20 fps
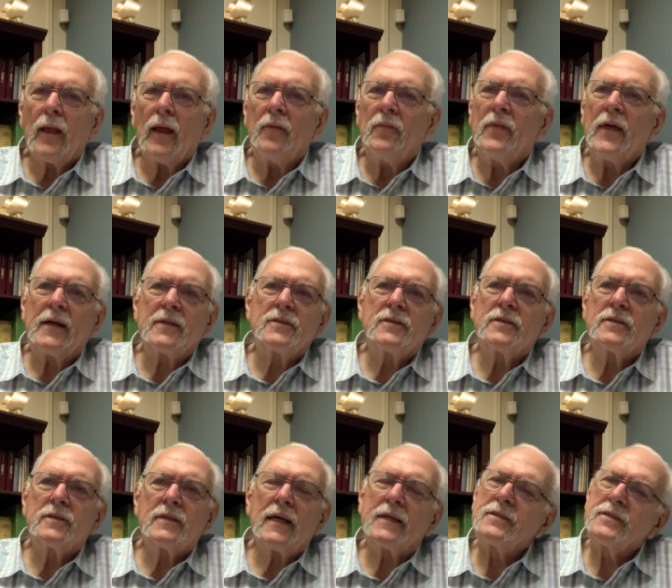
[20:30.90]
That's
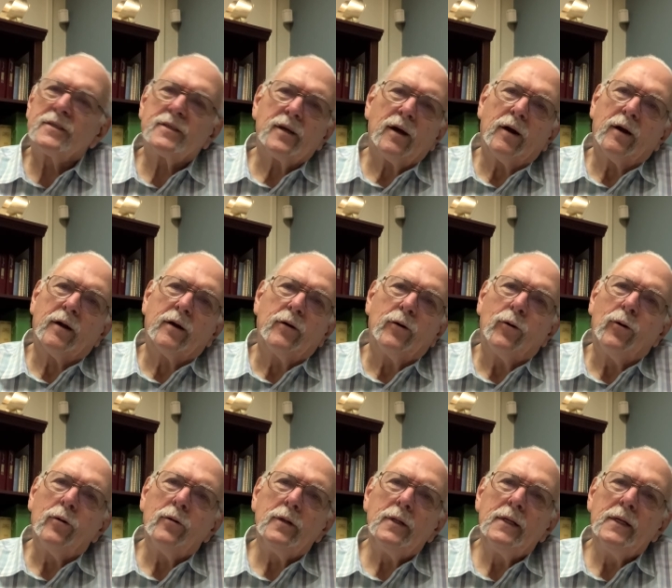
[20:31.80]
that's our
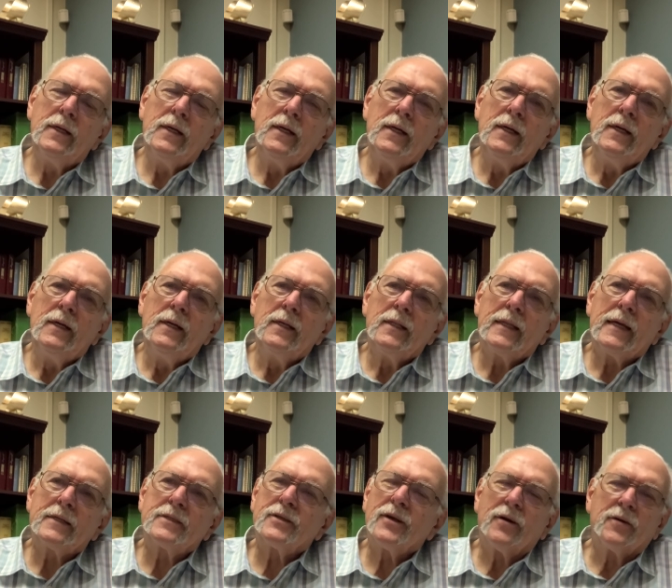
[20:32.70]
goal.
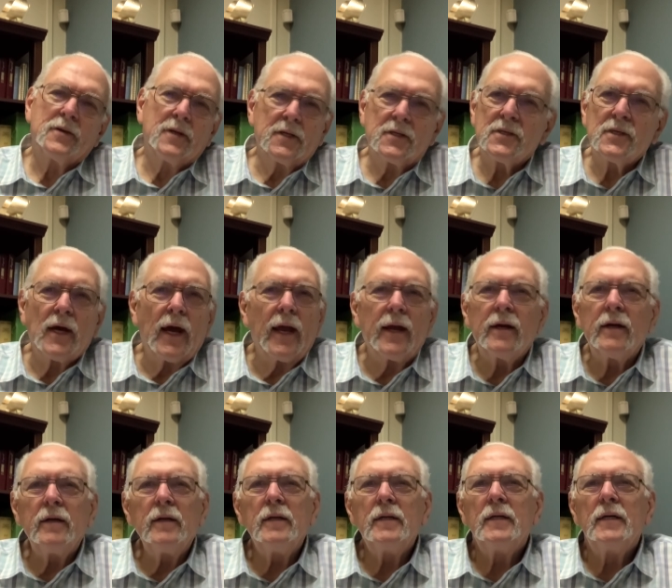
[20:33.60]
That's our
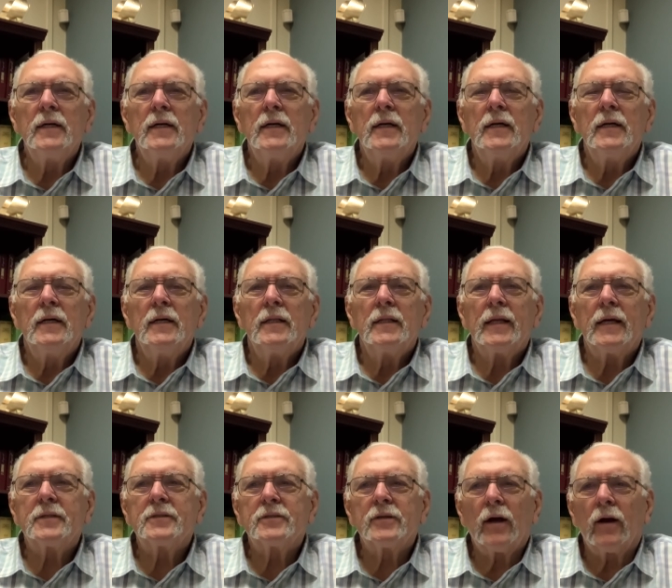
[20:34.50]
desire.
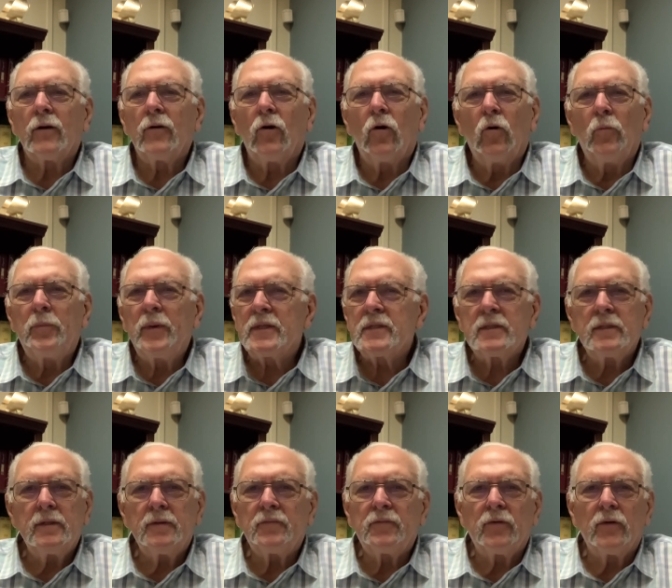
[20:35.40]
That's our hope, isn't
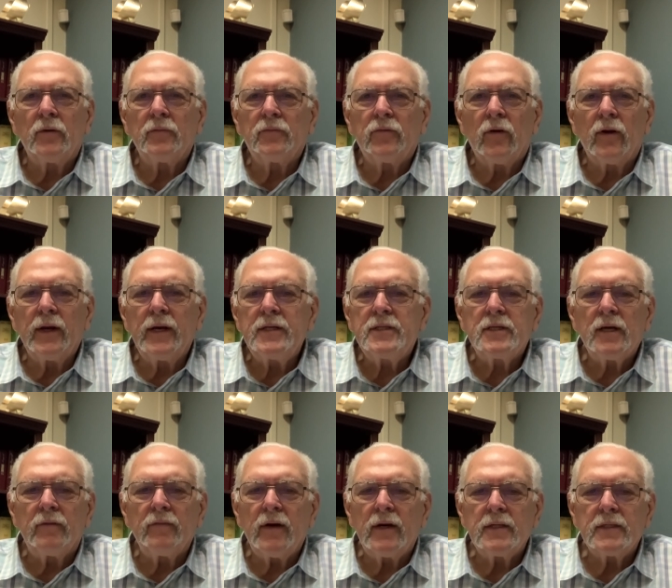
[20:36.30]
it, for, for each
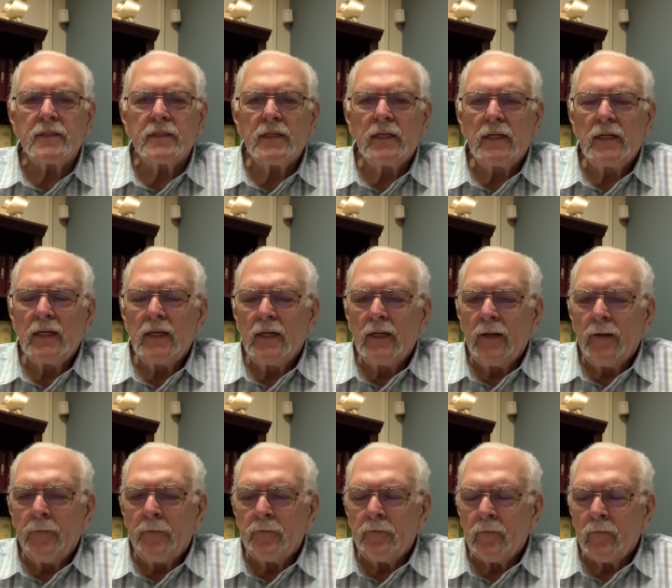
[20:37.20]
of us?
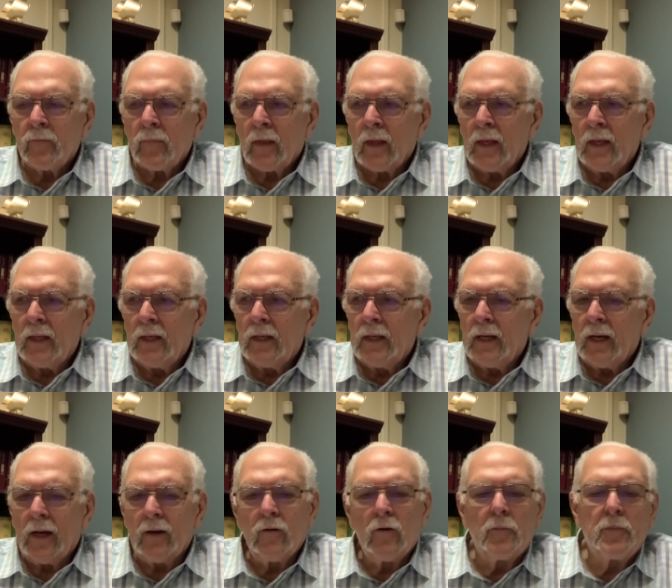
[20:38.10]

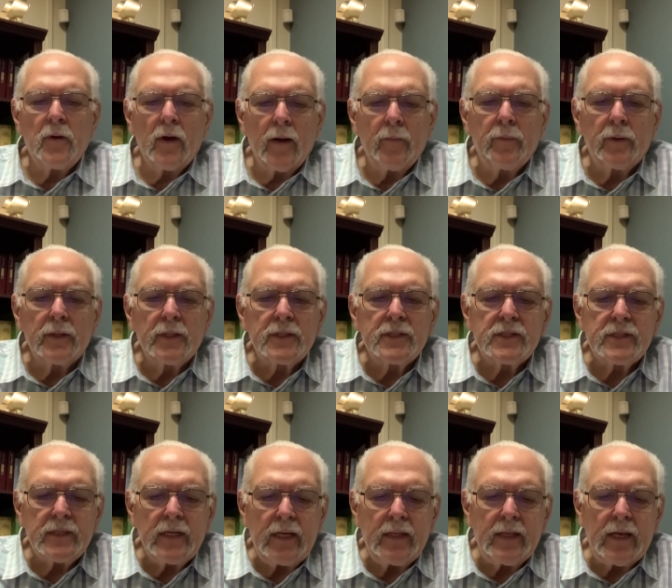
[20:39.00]
I hope you're able to
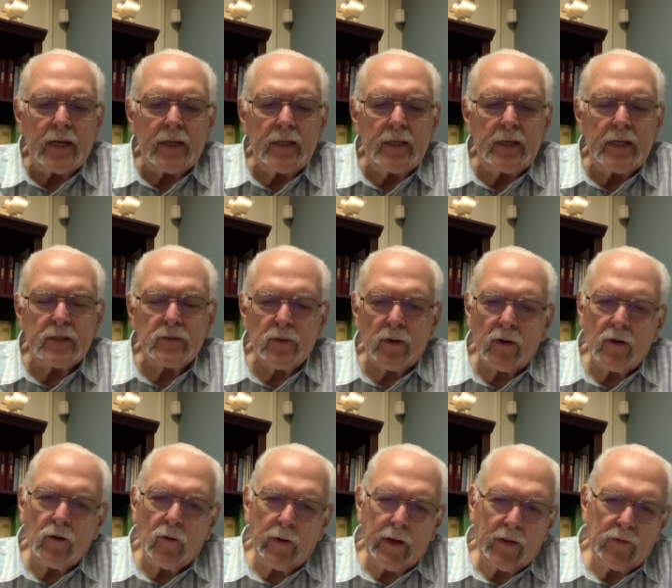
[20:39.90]
see that as we're
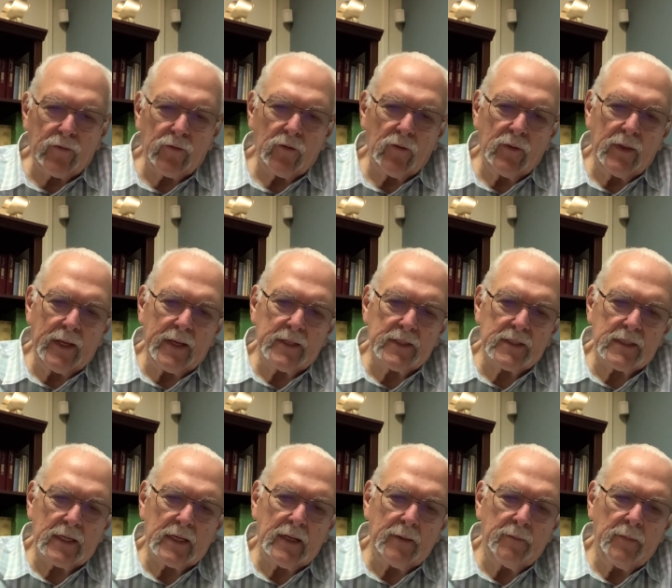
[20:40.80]
going through this,
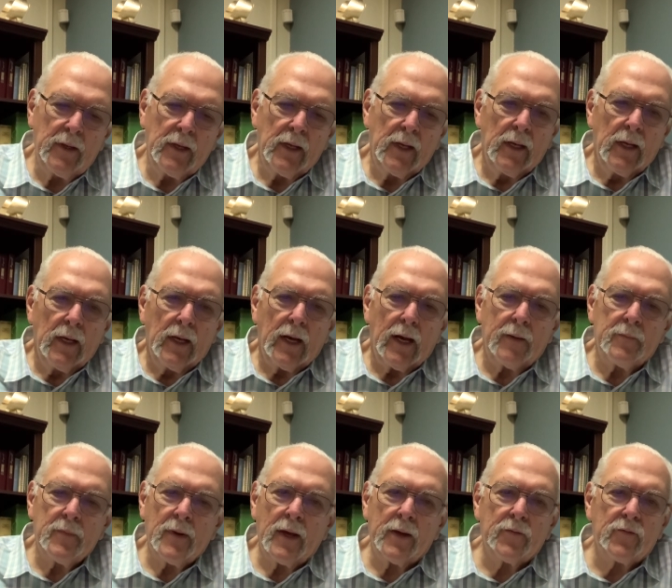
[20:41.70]
and I'm I'm
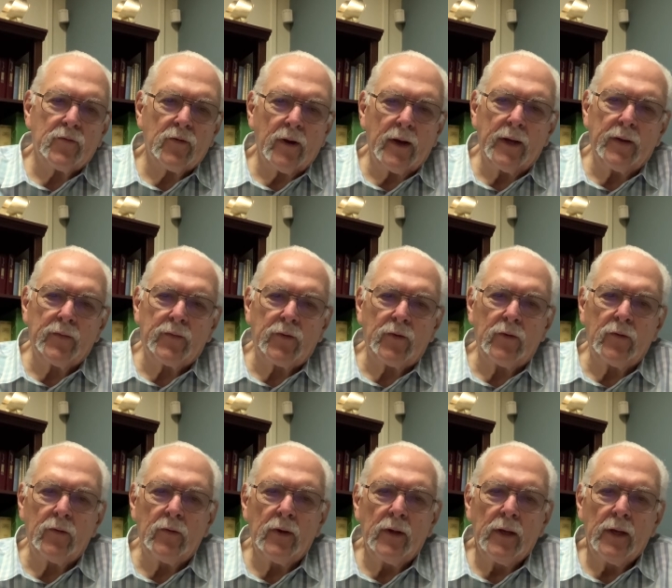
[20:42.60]
not trying
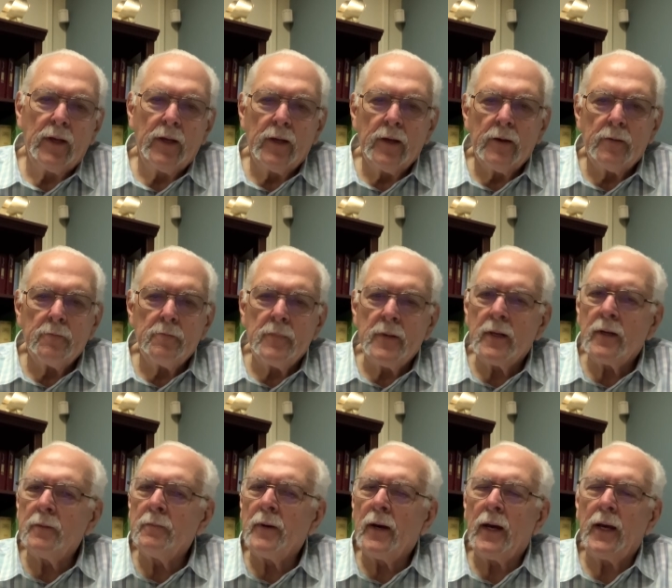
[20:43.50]
to
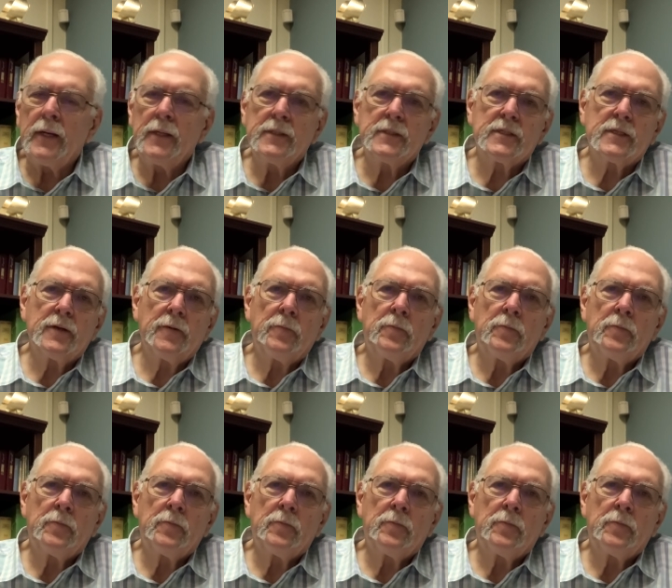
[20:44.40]
minimize